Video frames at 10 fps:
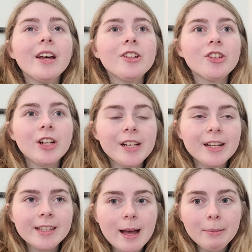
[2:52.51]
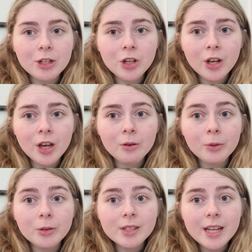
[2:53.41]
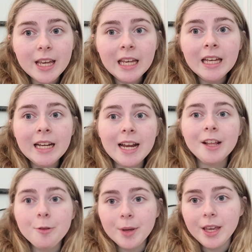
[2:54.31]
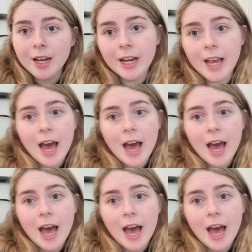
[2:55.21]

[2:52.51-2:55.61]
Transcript: started establishing a routine, and in the beginning,